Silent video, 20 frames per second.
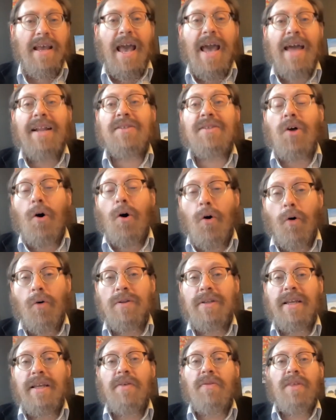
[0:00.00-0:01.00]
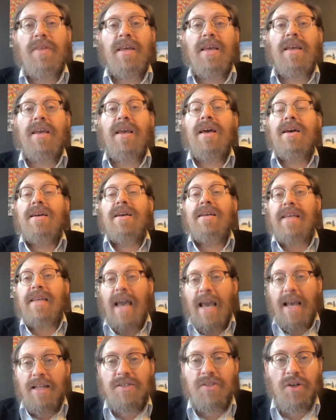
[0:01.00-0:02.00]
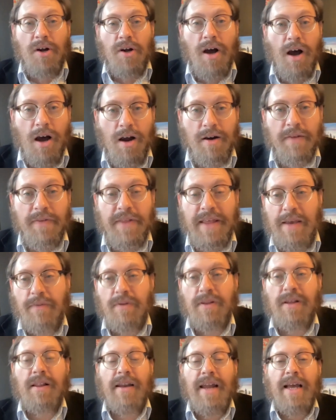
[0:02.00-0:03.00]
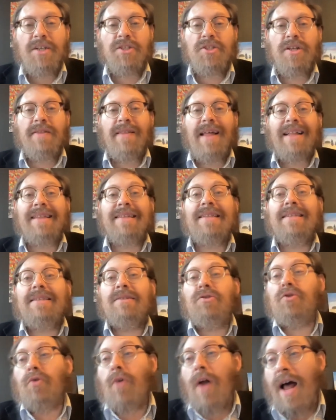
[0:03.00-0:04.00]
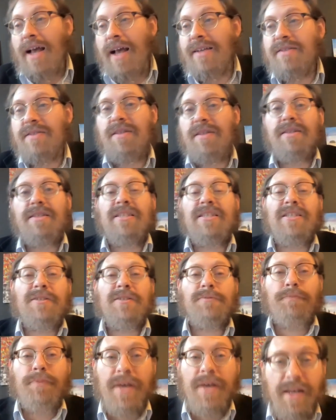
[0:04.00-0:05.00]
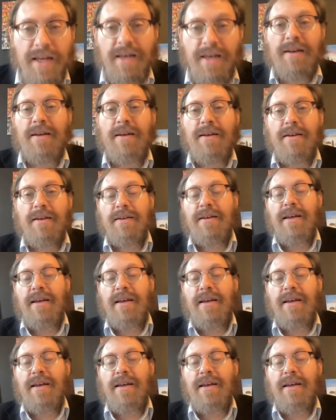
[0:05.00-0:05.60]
And it's only the Yetzer Hara, the evil inclination that tries to spin it